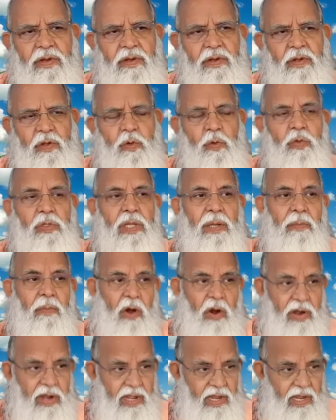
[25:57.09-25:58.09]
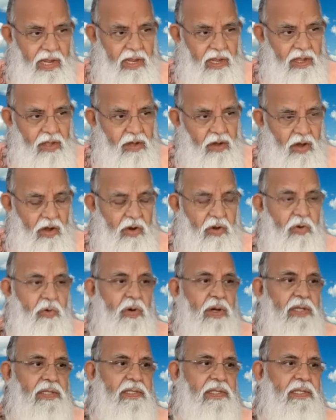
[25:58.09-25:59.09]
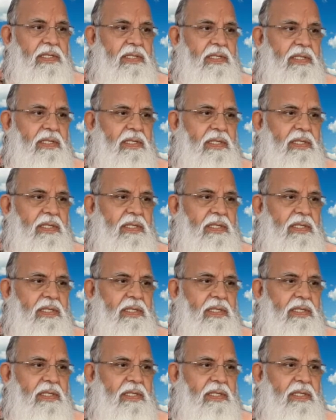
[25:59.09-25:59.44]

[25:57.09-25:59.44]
To the body or to us?